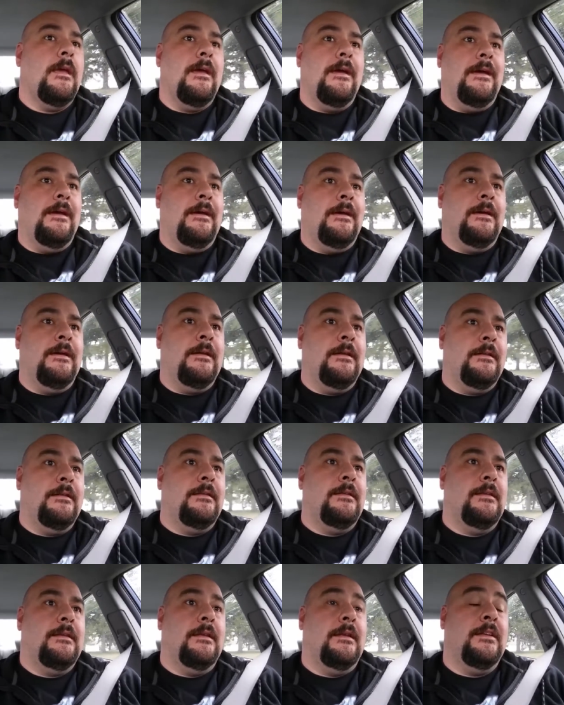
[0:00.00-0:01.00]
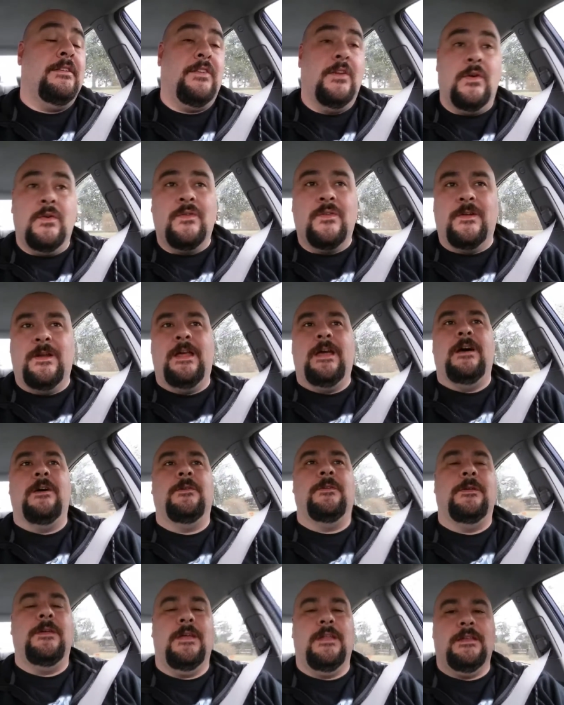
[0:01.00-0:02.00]
and it's over
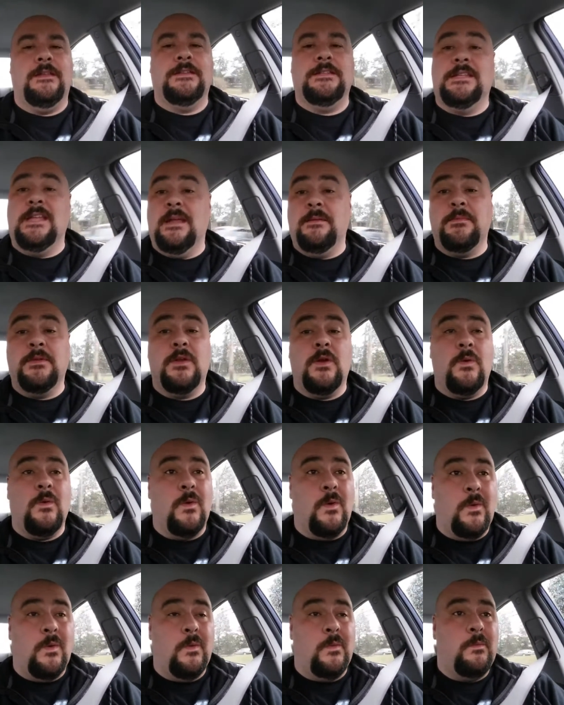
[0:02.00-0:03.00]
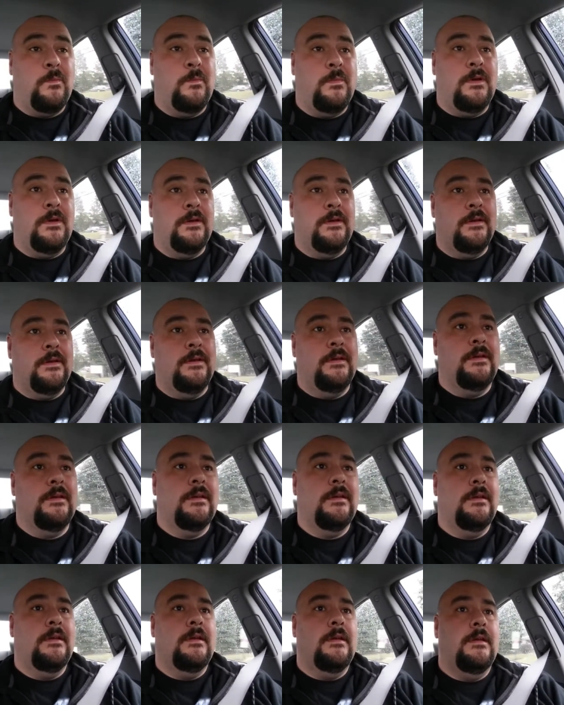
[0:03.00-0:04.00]
now and it's time to go
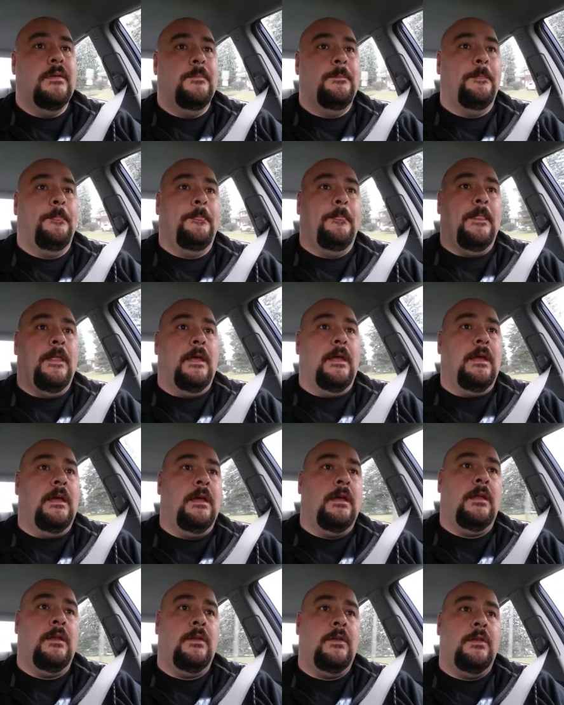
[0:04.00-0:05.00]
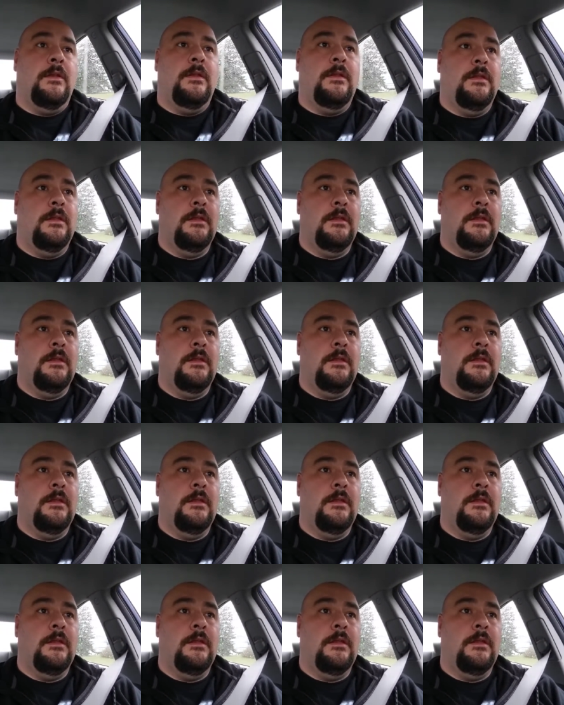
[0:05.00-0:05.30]
home and